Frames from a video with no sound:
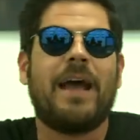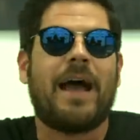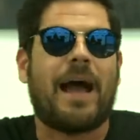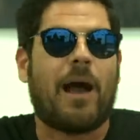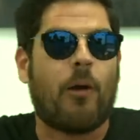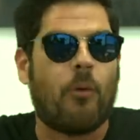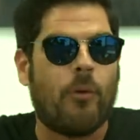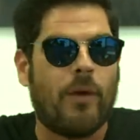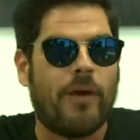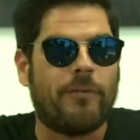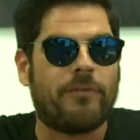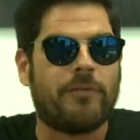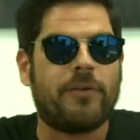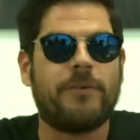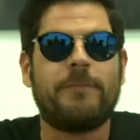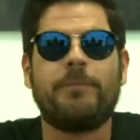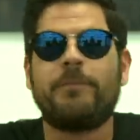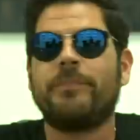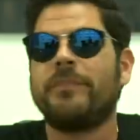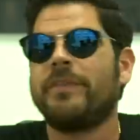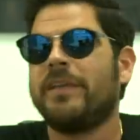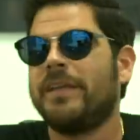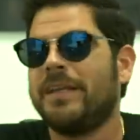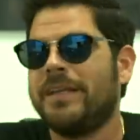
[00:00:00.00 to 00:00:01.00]
However,
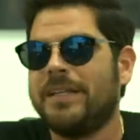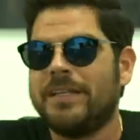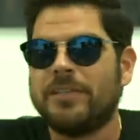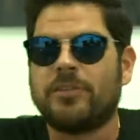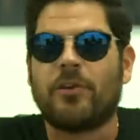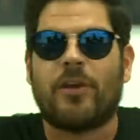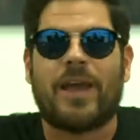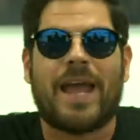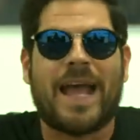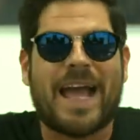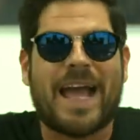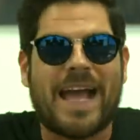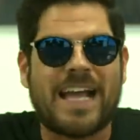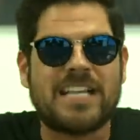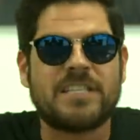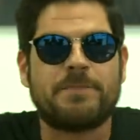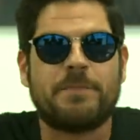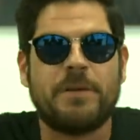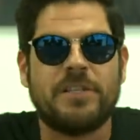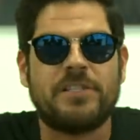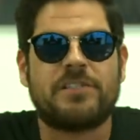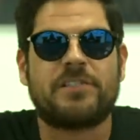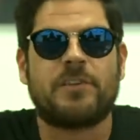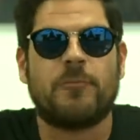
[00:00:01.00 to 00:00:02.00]
there has
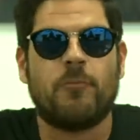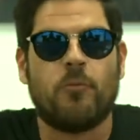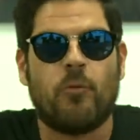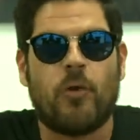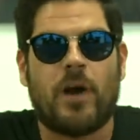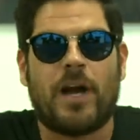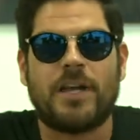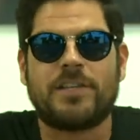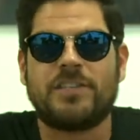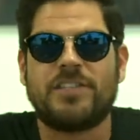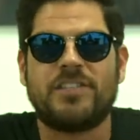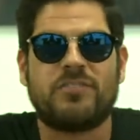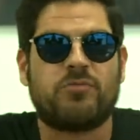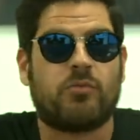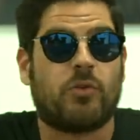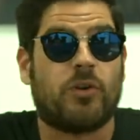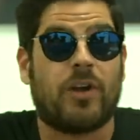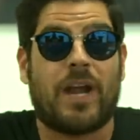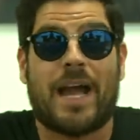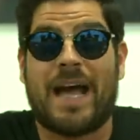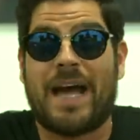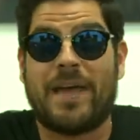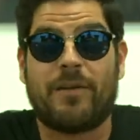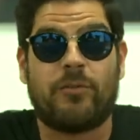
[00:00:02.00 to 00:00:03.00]
been some watches
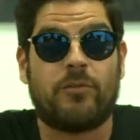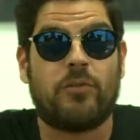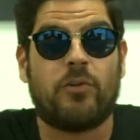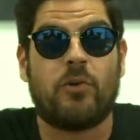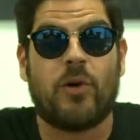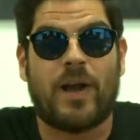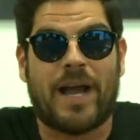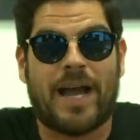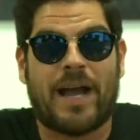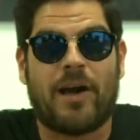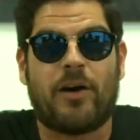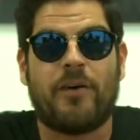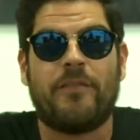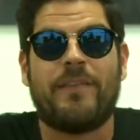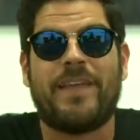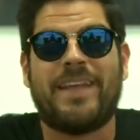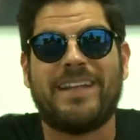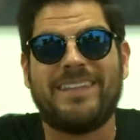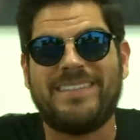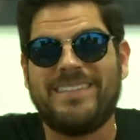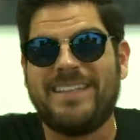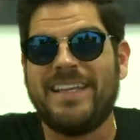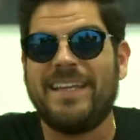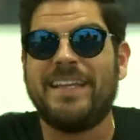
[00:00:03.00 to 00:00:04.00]
where I don't know how they
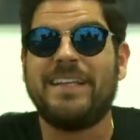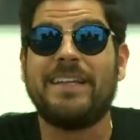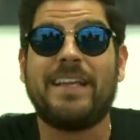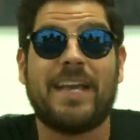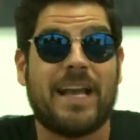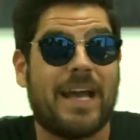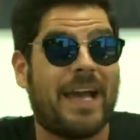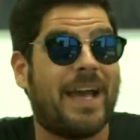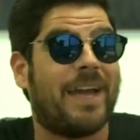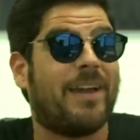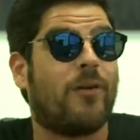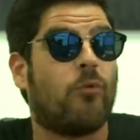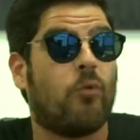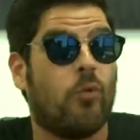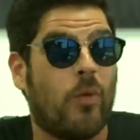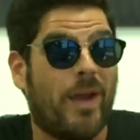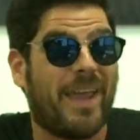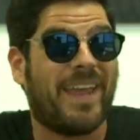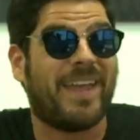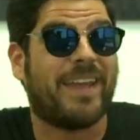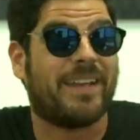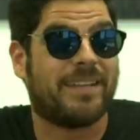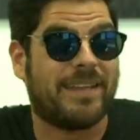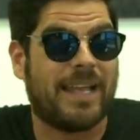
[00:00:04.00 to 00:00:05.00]
did kind of
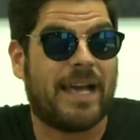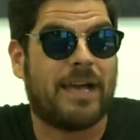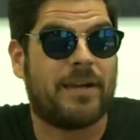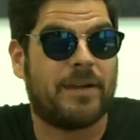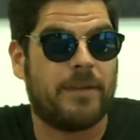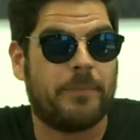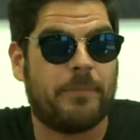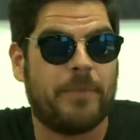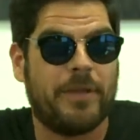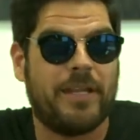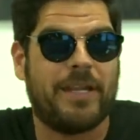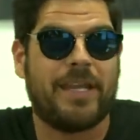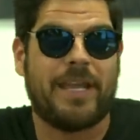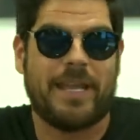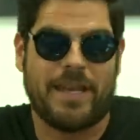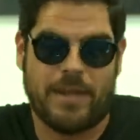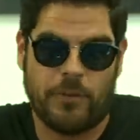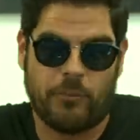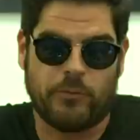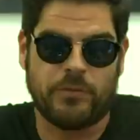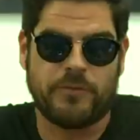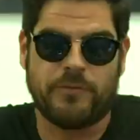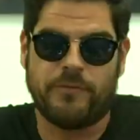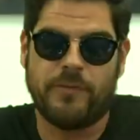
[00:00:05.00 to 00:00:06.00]
weigh it down a bit and
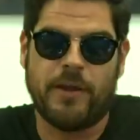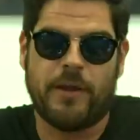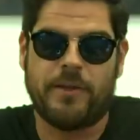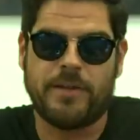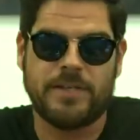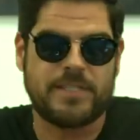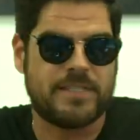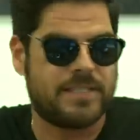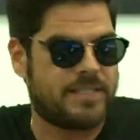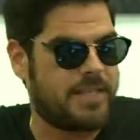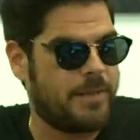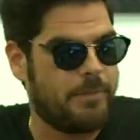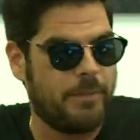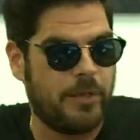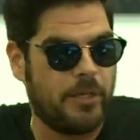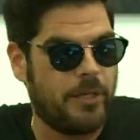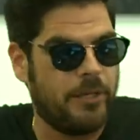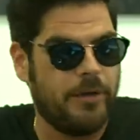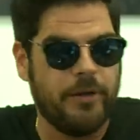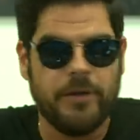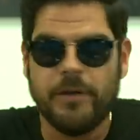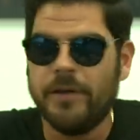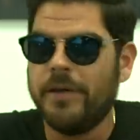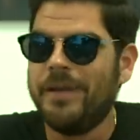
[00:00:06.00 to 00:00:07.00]
it was very
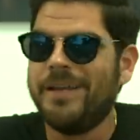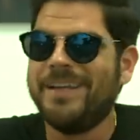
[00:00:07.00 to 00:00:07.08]
similar.